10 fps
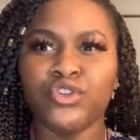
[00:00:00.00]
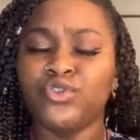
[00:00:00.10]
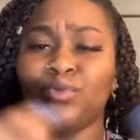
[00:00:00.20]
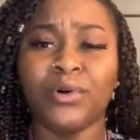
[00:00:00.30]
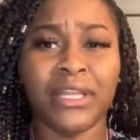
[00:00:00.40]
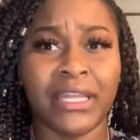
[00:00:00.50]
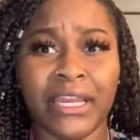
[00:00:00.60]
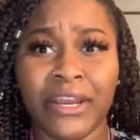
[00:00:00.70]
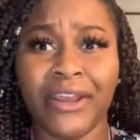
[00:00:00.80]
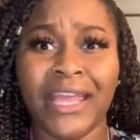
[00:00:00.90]
to
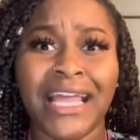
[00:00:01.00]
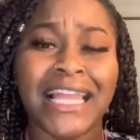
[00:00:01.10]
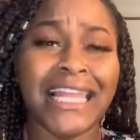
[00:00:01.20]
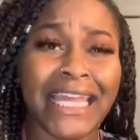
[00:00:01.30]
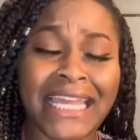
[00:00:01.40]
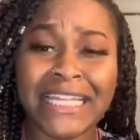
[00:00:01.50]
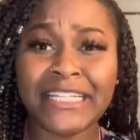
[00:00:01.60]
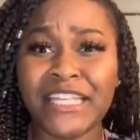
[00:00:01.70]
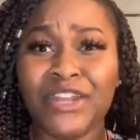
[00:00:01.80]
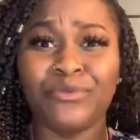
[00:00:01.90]
clear,
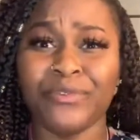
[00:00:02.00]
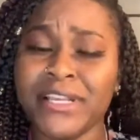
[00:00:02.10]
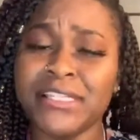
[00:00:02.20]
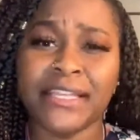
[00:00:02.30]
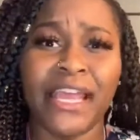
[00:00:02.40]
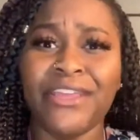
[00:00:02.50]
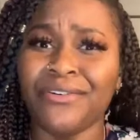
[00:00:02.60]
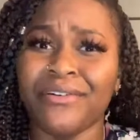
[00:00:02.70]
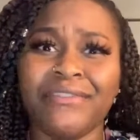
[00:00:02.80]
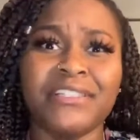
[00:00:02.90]
cleanse, and reset
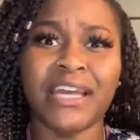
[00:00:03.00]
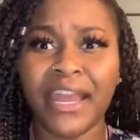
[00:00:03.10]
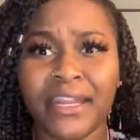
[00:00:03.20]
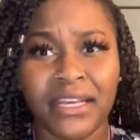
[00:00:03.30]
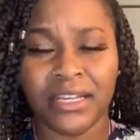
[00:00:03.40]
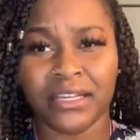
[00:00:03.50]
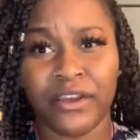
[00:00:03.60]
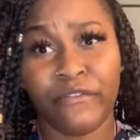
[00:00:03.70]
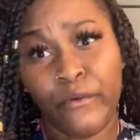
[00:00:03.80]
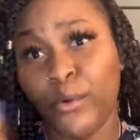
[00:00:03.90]
your vagina
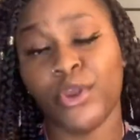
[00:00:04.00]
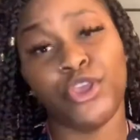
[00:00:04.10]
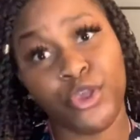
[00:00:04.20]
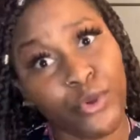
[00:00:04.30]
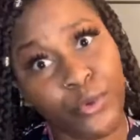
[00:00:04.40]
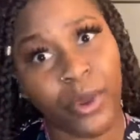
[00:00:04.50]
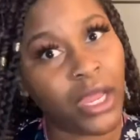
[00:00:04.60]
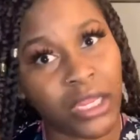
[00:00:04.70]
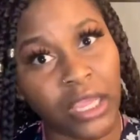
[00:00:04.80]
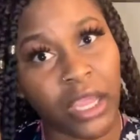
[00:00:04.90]
for you,
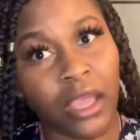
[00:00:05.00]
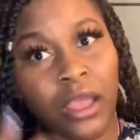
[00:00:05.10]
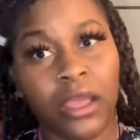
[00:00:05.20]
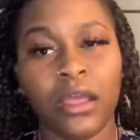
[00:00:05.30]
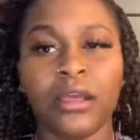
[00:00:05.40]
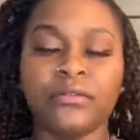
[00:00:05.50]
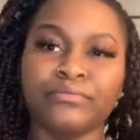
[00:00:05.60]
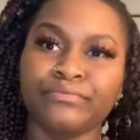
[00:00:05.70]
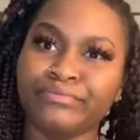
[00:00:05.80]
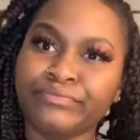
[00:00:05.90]
honey.
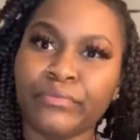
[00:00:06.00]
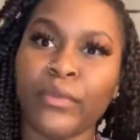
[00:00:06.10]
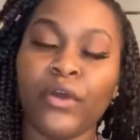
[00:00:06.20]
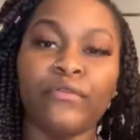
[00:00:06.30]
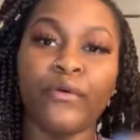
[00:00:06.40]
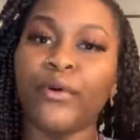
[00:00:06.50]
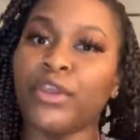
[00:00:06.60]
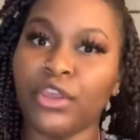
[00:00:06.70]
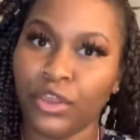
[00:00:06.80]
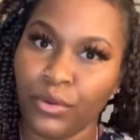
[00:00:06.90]
For
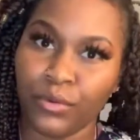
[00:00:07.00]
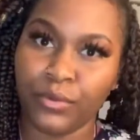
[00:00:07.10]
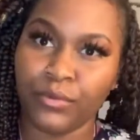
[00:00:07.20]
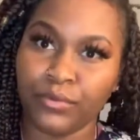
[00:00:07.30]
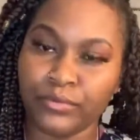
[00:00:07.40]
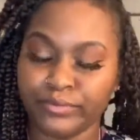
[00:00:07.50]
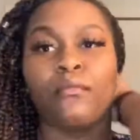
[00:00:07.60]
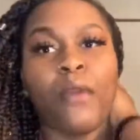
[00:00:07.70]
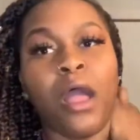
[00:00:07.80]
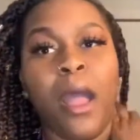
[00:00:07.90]
you.
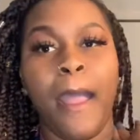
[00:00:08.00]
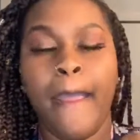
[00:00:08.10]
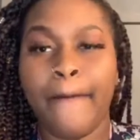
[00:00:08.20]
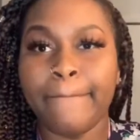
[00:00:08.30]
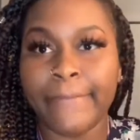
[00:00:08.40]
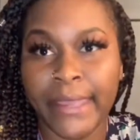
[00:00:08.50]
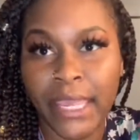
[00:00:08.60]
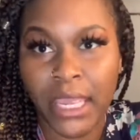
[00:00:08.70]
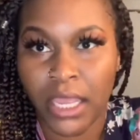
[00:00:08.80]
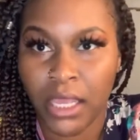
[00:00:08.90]

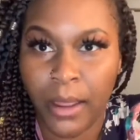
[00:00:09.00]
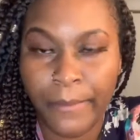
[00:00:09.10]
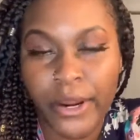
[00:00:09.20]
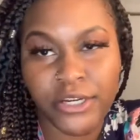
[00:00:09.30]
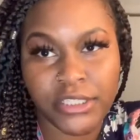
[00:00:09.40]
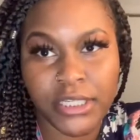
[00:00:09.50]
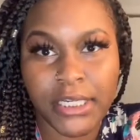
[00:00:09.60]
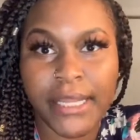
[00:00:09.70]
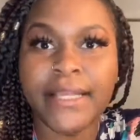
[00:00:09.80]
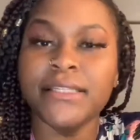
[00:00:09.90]
Me,
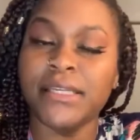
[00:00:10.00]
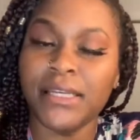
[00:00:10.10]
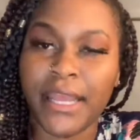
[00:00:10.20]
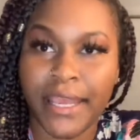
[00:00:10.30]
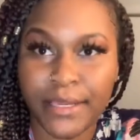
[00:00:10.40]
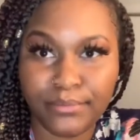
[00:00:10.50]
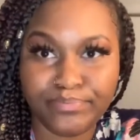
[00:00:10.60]
personally, today,